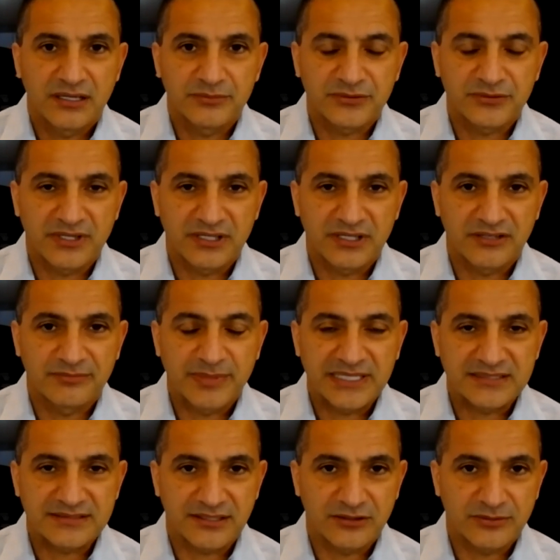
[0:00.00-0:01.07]
through our Love
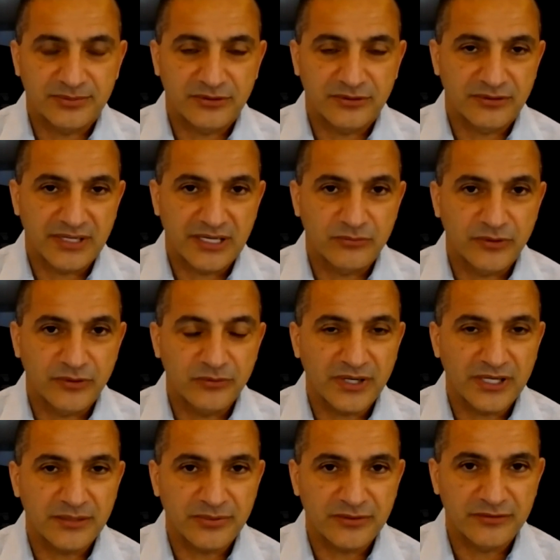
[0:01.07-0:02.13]
Bites Dental program, we
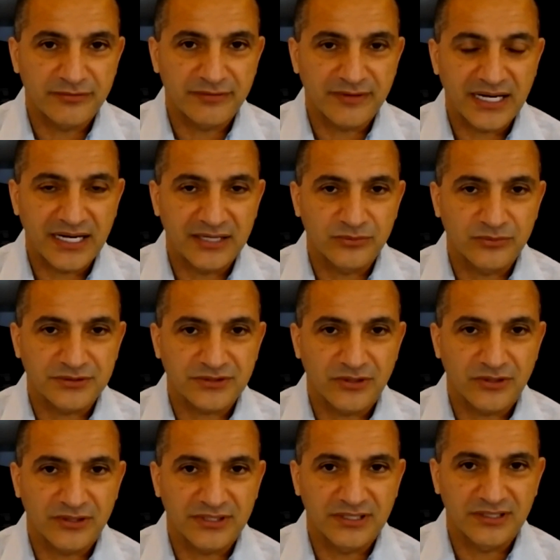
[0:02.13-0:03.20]
want to provide what's
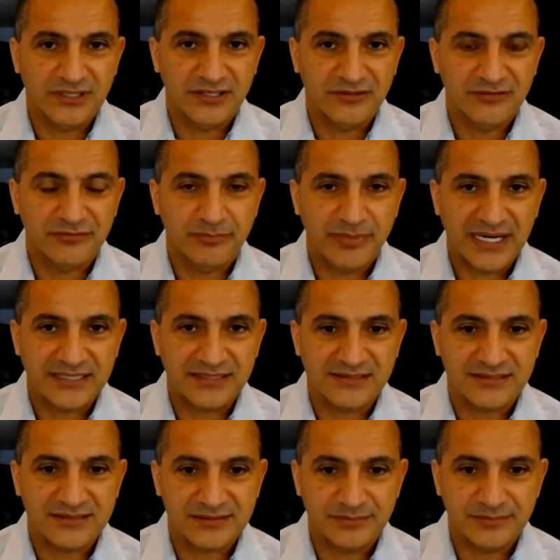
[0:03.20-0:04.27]
called a Love
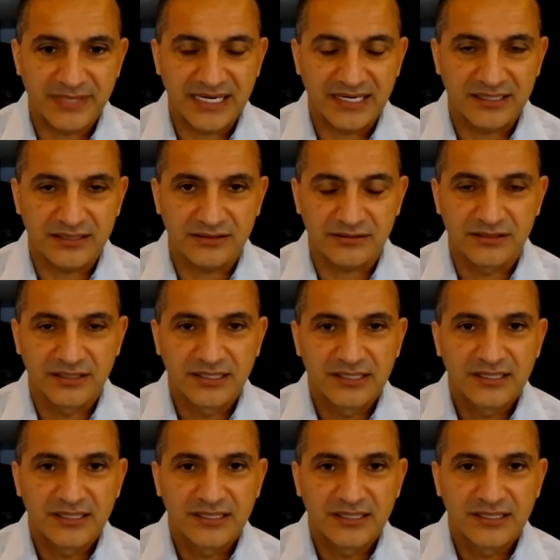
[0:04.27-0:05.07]
Bites Smile.